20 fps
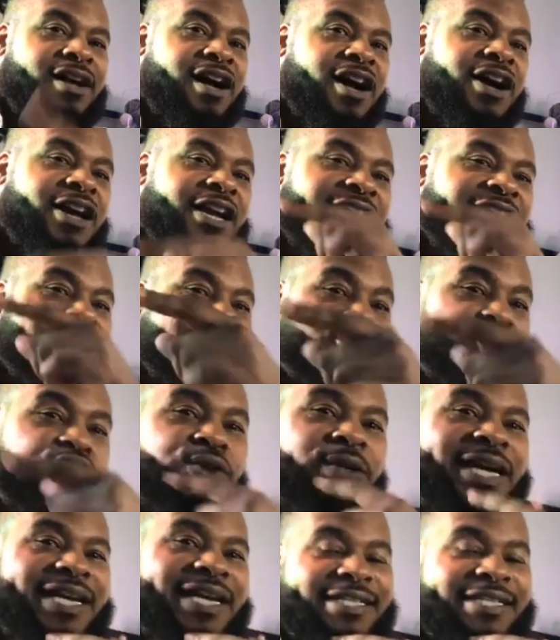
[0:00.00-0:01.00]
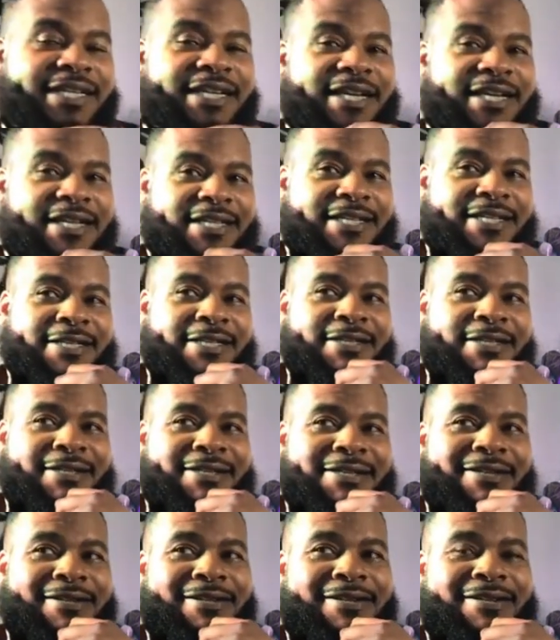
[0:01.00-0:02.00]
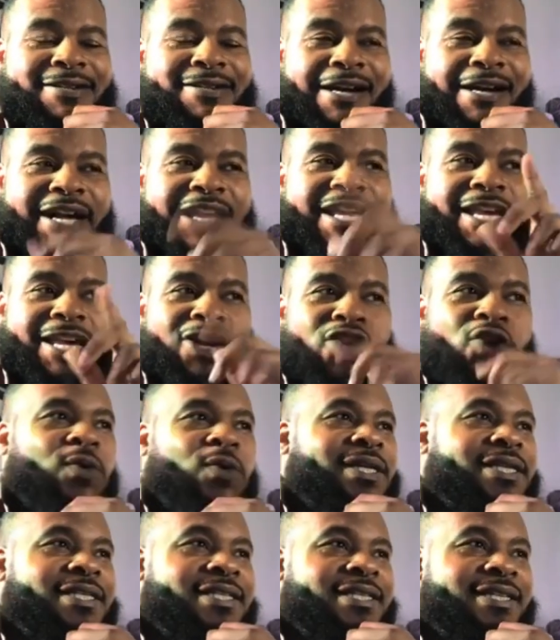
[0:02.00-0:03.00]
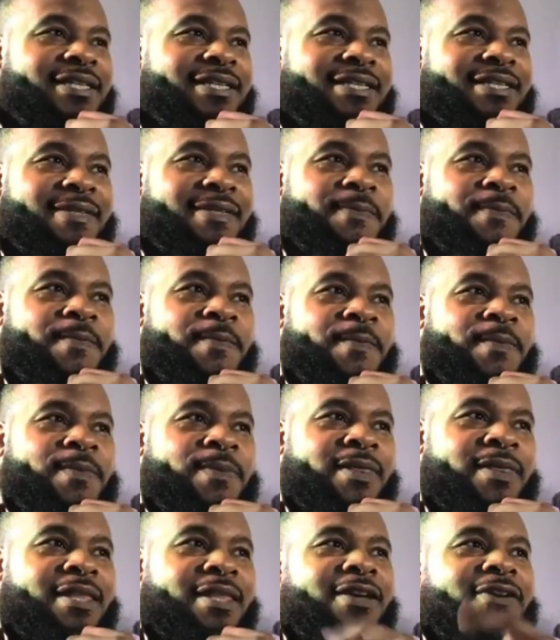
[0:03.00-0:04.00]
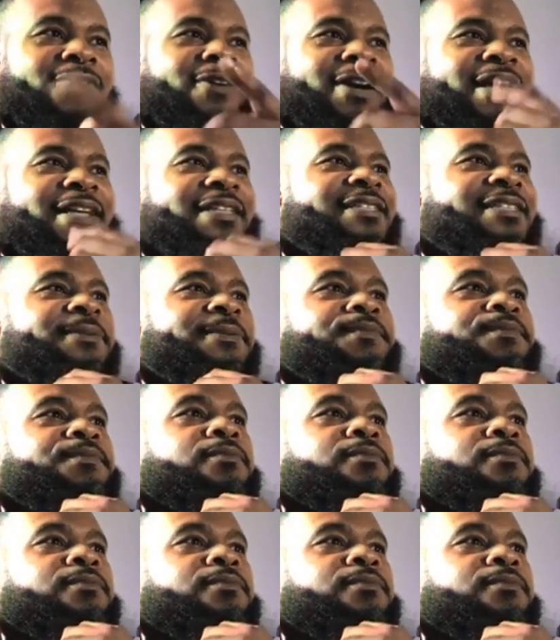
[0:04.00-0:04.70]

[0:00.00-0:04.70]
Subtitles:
I'm going to let you guys guess, okay, who this is. Right?